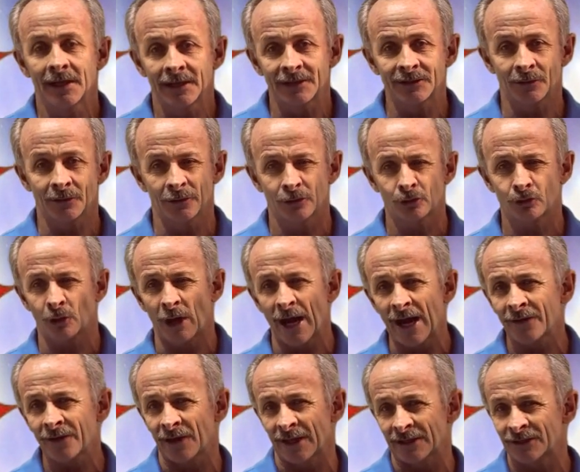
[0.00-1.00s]
And so to
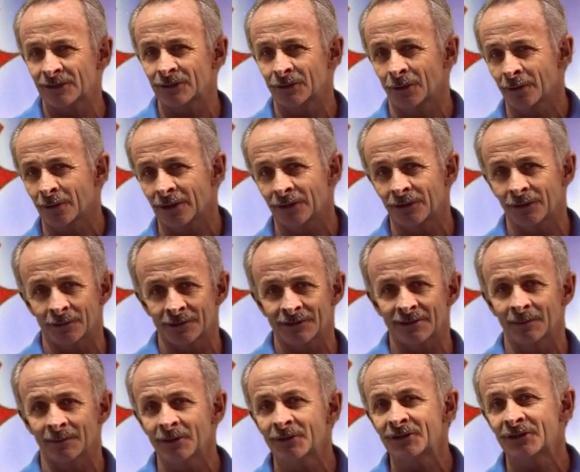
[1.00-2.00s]
track that circuit, there's
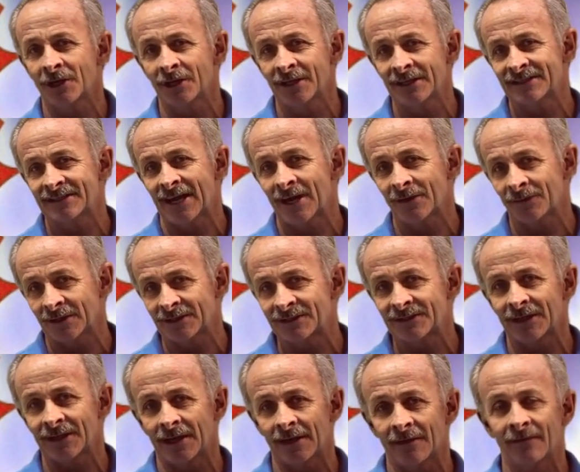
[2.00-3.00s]
some new studies out that
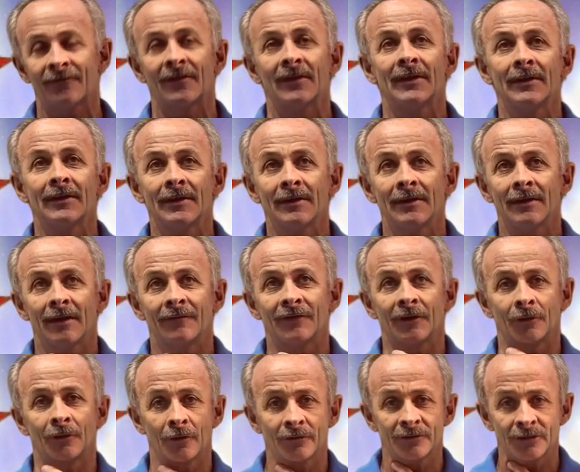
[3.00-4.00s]
say if, if
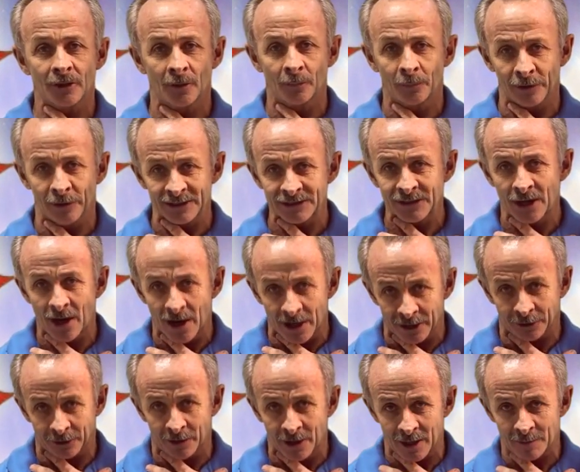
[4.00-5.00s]
the nerves are compressed
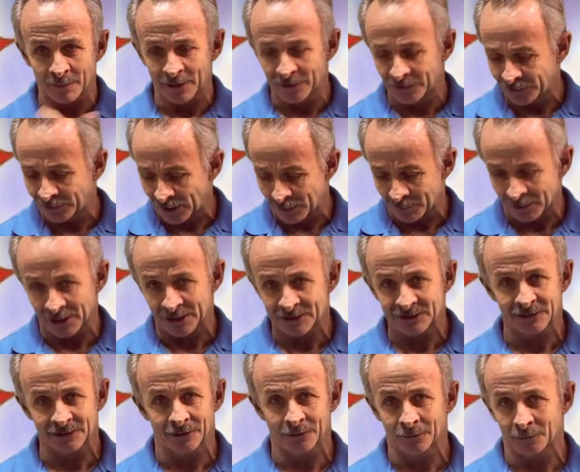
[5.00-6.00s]
higher up, by the time it
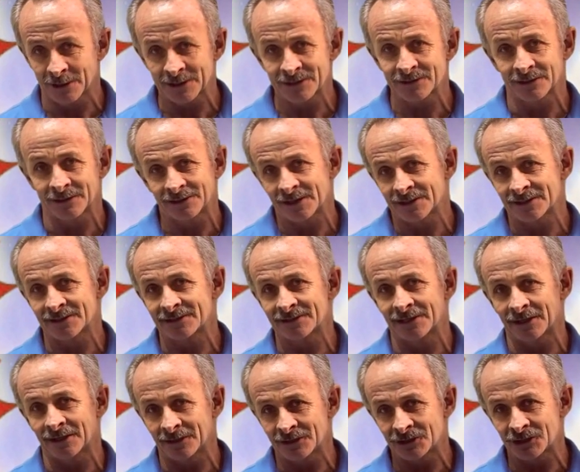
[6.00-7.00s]
gets to the wrist, it doesn't
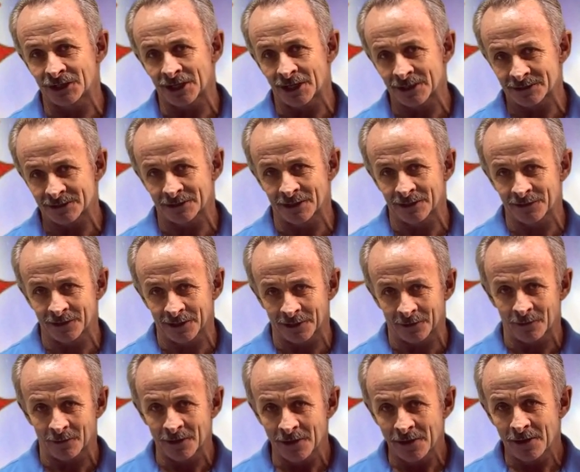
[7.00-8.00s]
stand a chance. And I
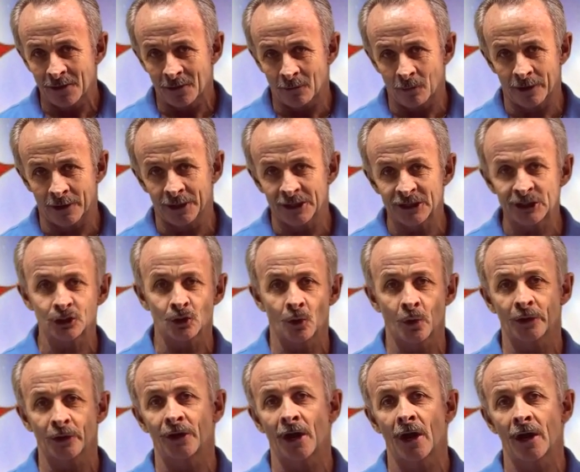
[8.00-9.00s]
think we're going to
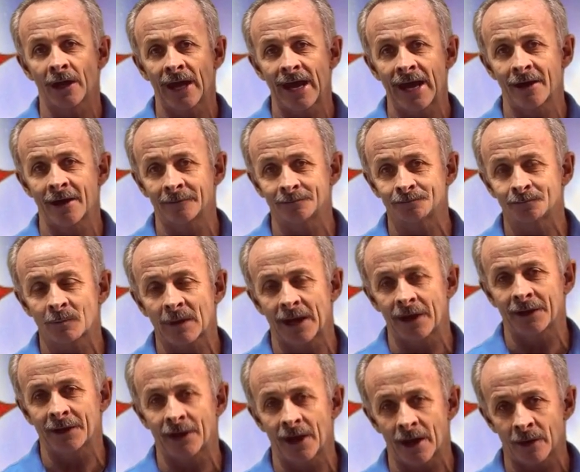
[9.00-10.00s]
sort it all out.
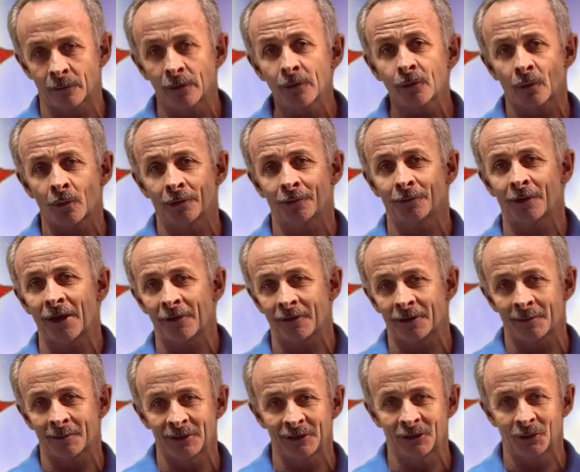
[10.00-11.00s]
And uh, Ruth Warner and I are
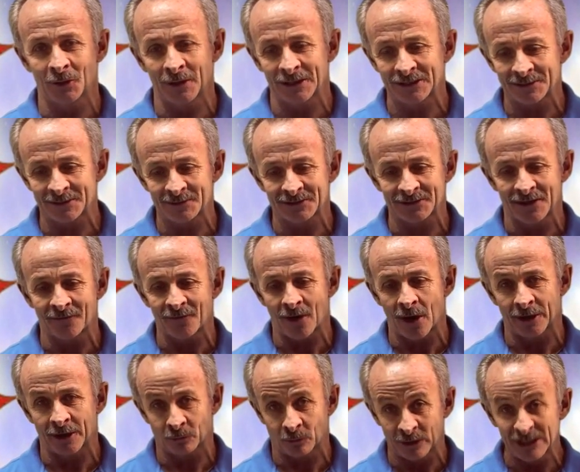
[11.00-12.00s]
going to be doing some stuff
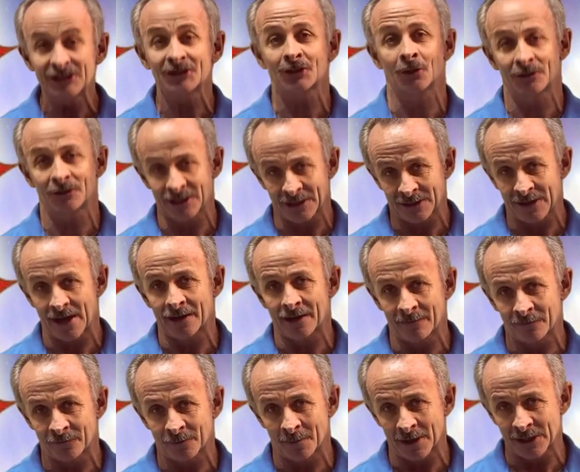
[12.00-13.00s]
on researching that
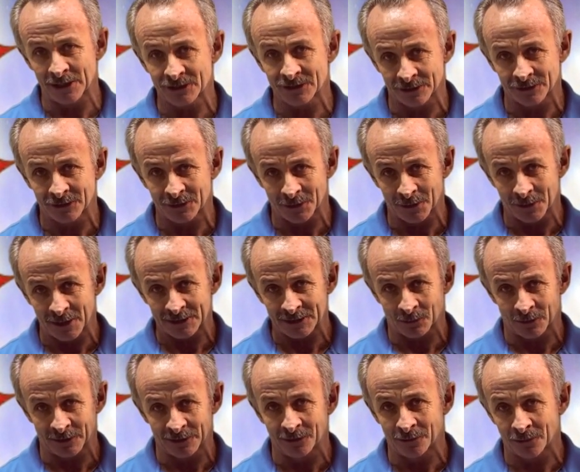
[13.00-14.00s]
information too
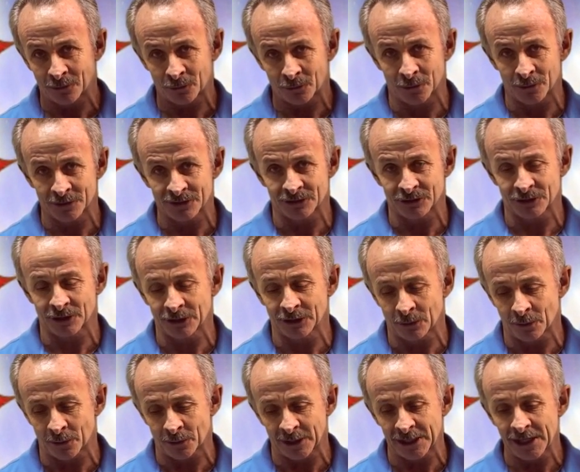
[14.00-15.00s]
as we do the cruise in
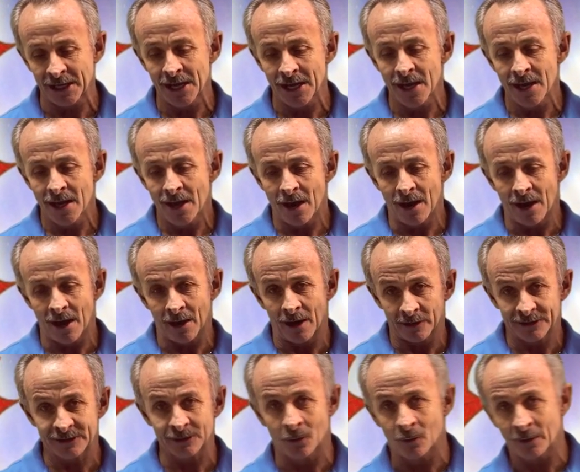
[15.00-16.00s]
January.
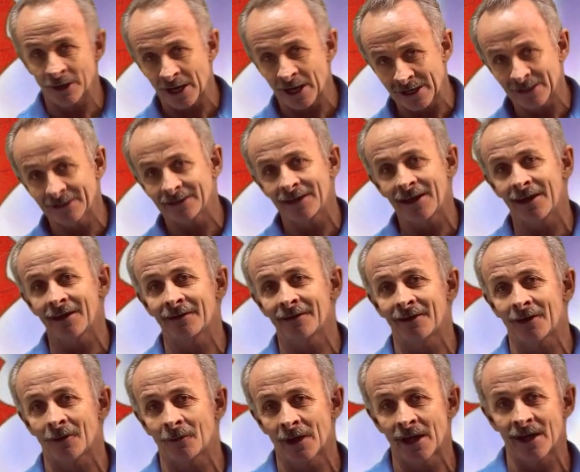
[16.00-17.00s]
Uh, so when I get to
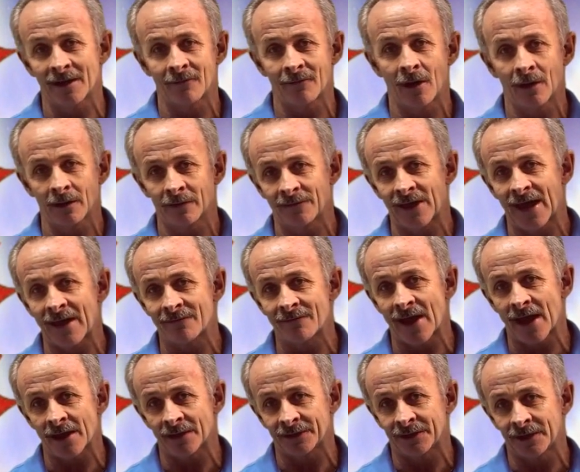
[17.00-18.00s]
Canada, we'll have all of that
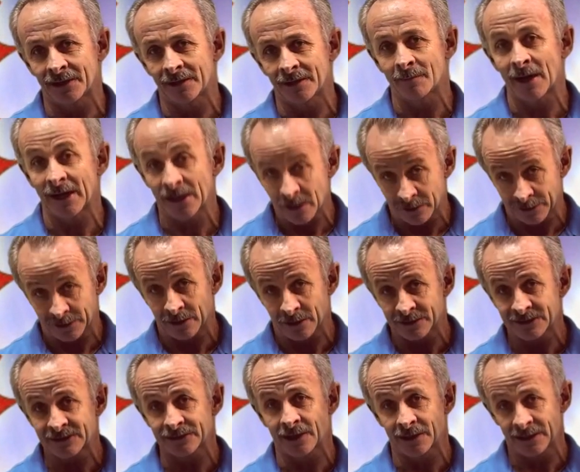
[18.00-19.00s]
validated by
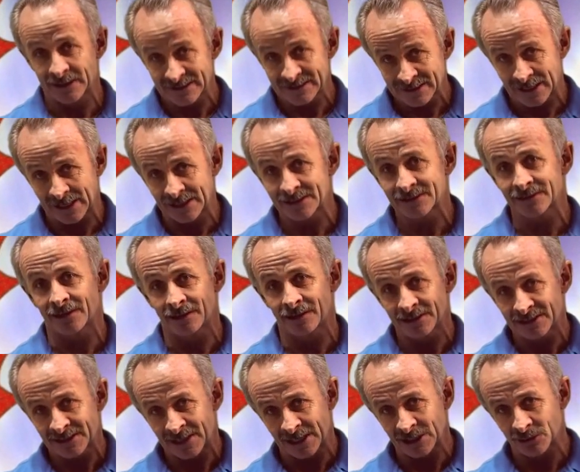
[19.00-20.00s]
clinical studies, case
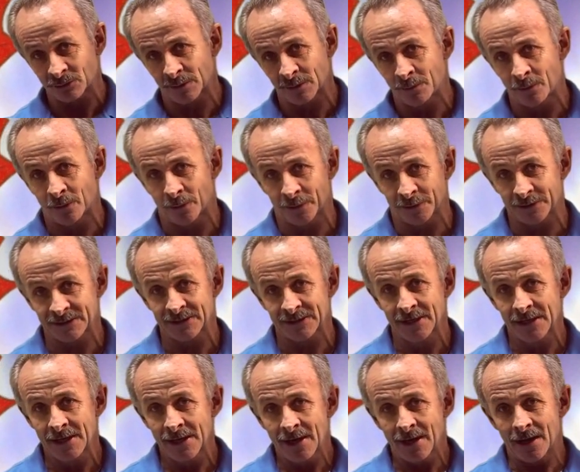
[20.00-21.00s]
studies, case reports.
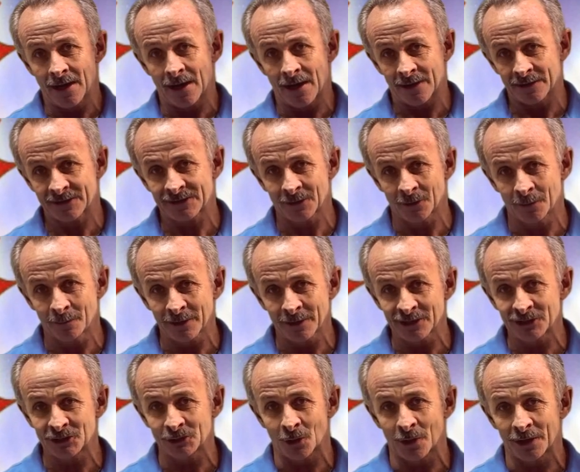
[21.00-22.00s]
Uh, so
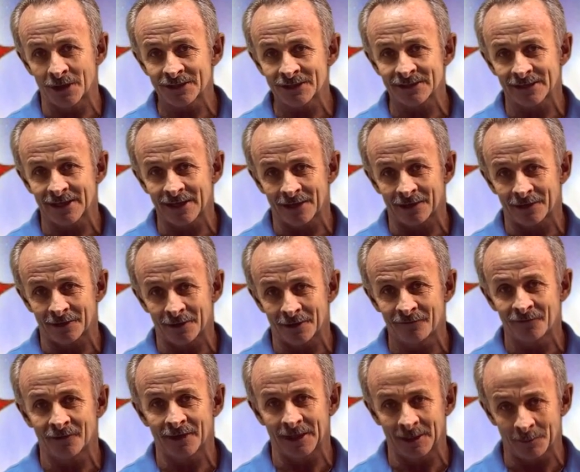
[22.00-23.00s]
please join us in Canada
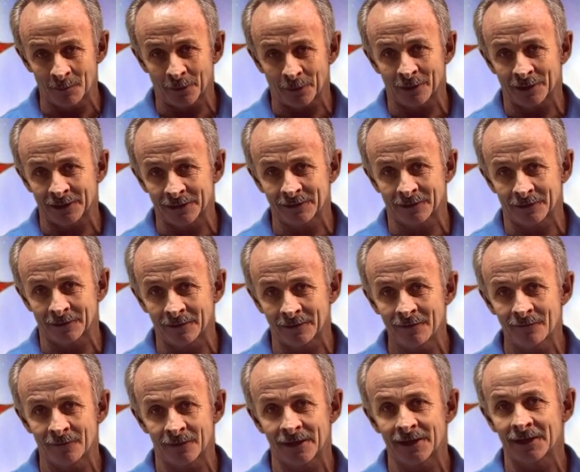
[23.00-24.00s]
in Burlington
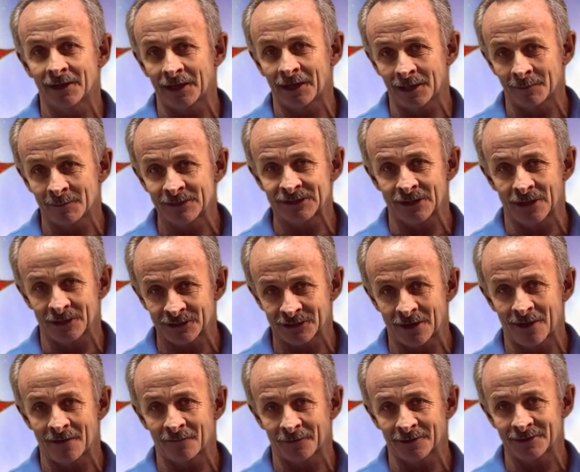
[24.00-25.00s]
for the Canadian Massage
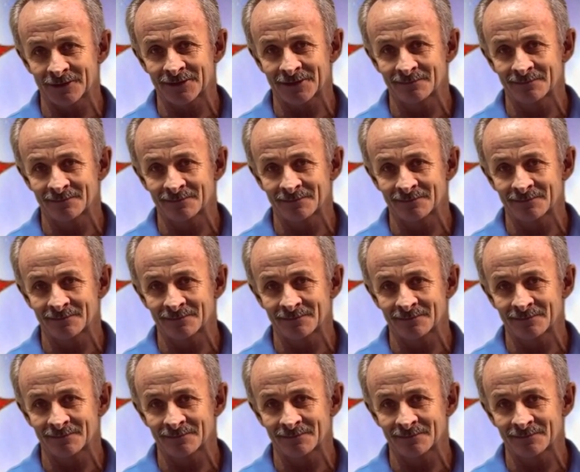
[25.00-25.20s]
Conference.